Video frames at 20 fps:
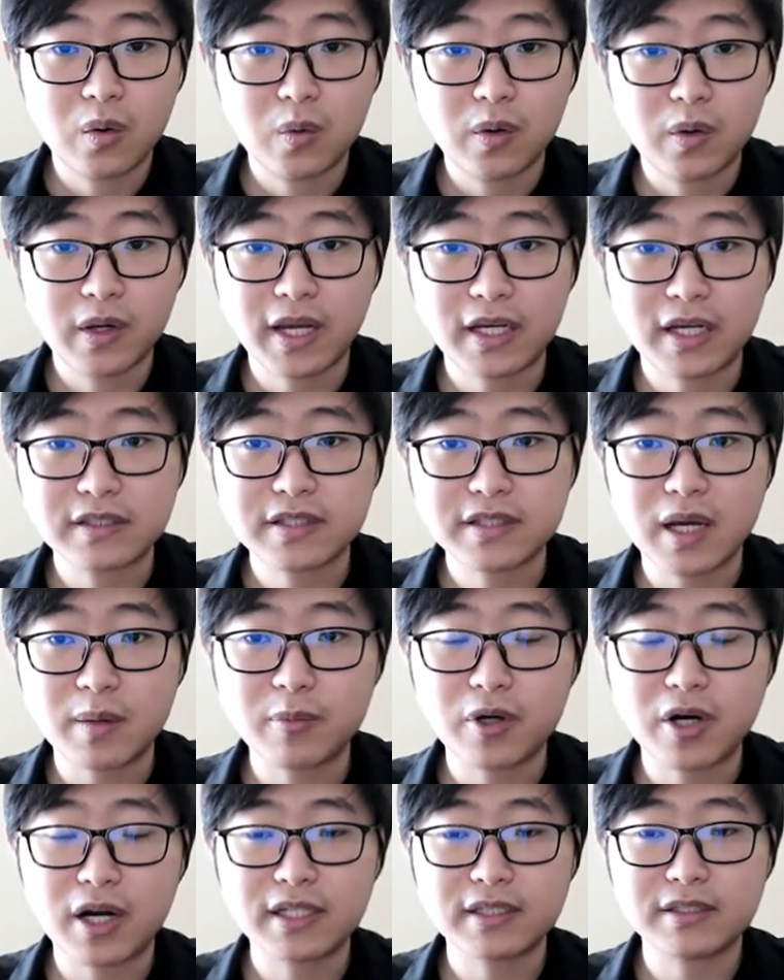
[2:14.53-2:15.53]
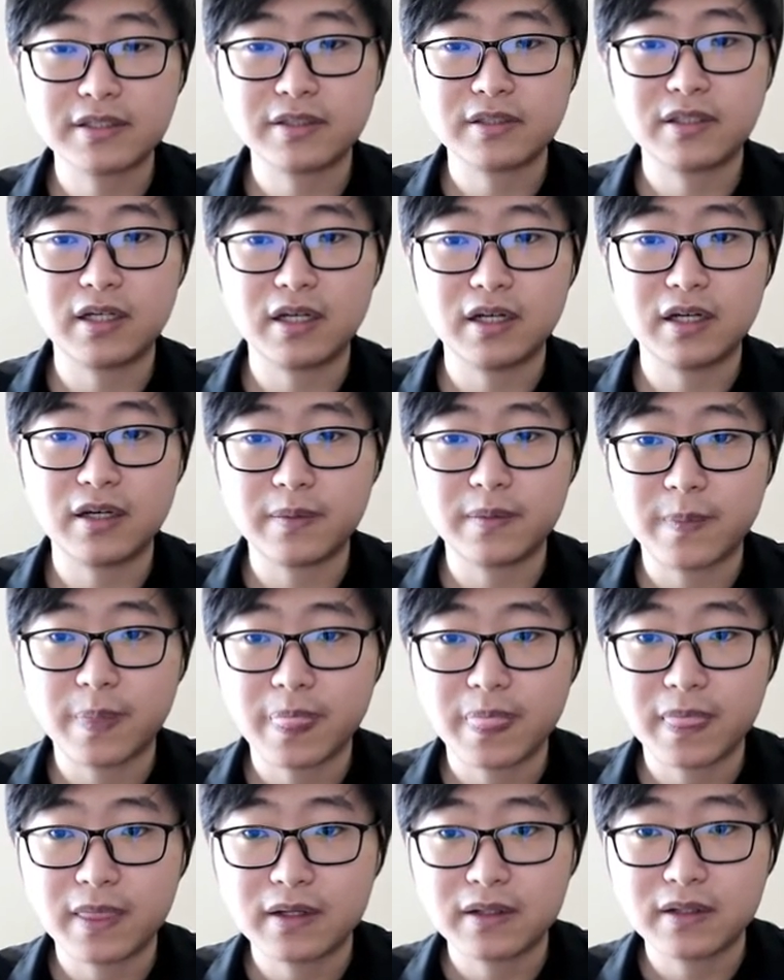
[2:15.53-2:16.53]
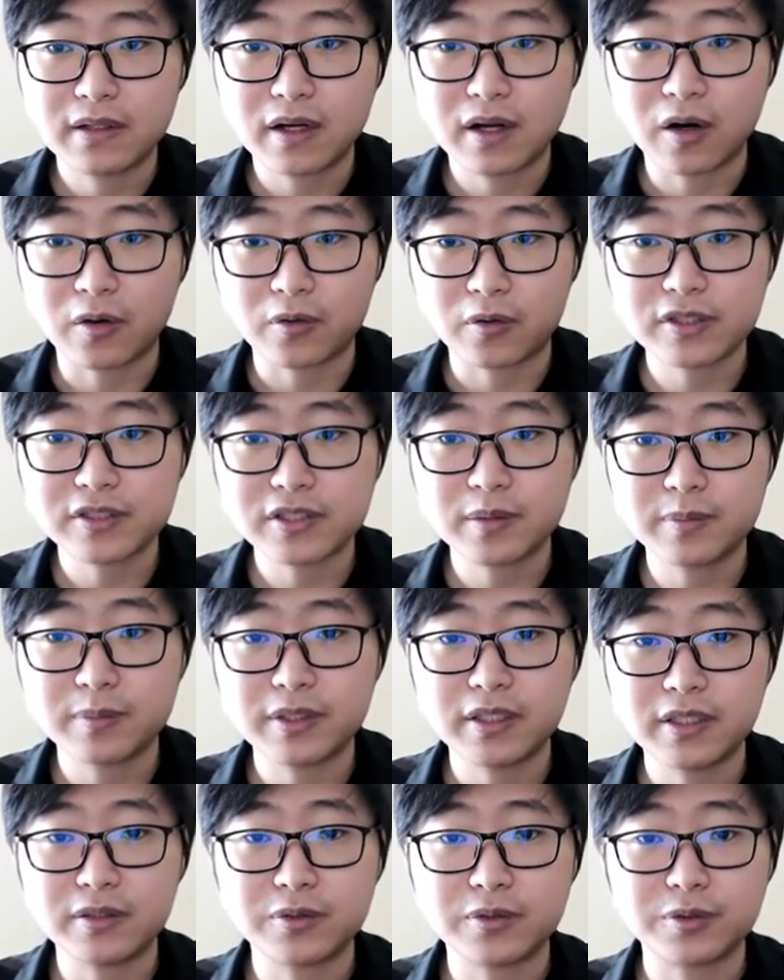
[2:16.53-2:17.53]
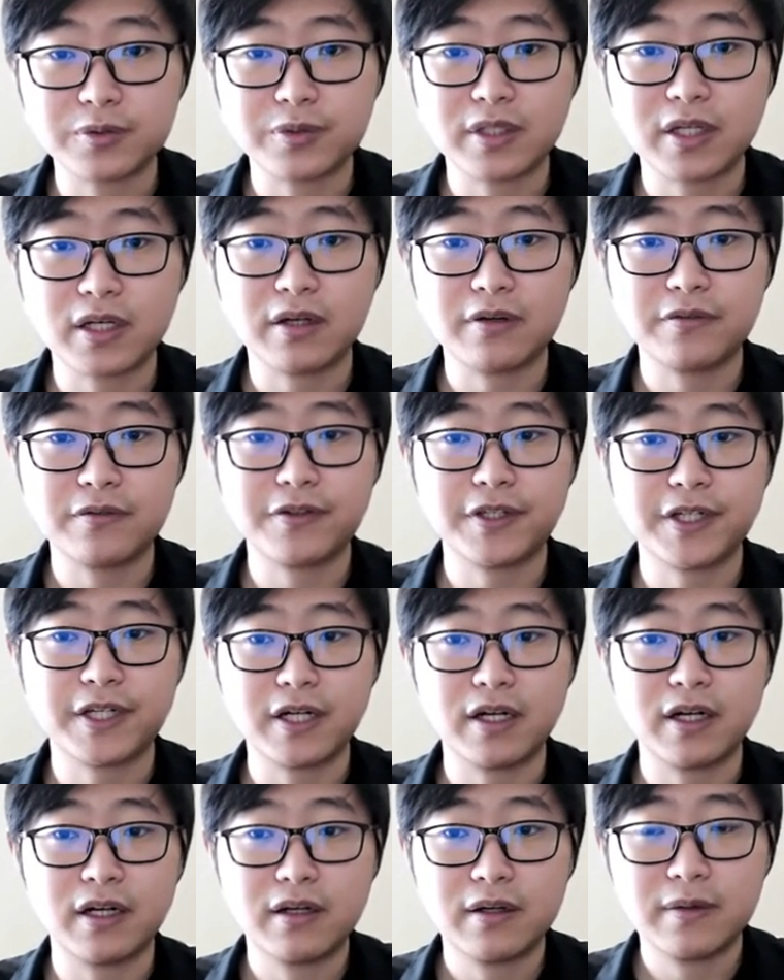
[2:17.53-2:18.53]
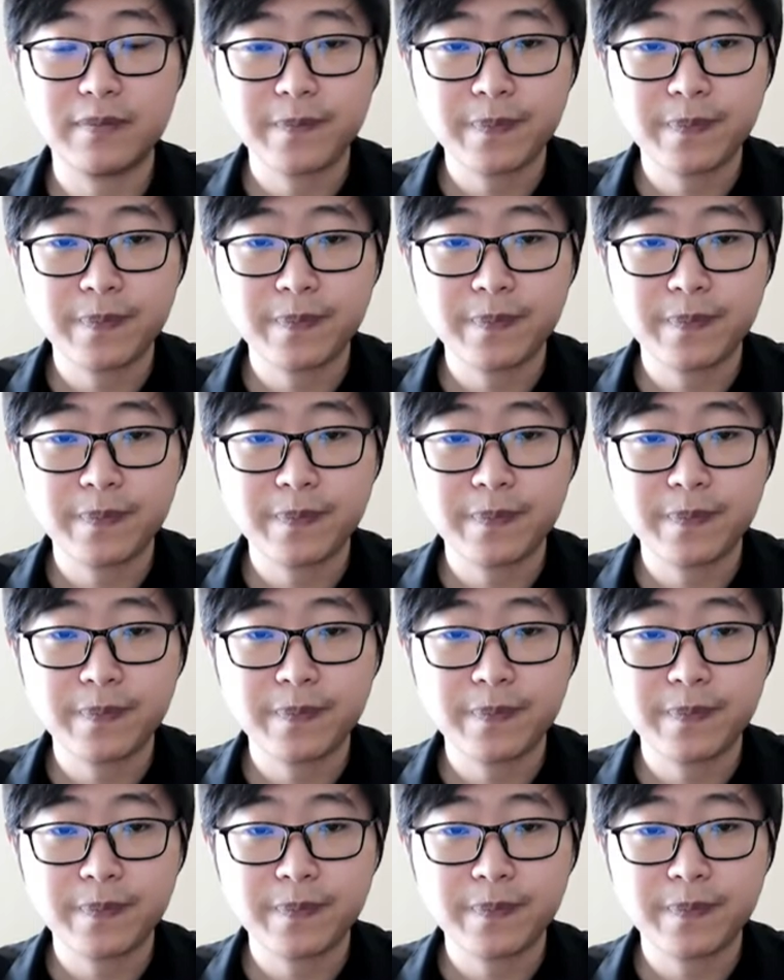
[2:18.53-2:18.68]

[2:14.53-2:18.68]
We can summarize the algorithm into the figure.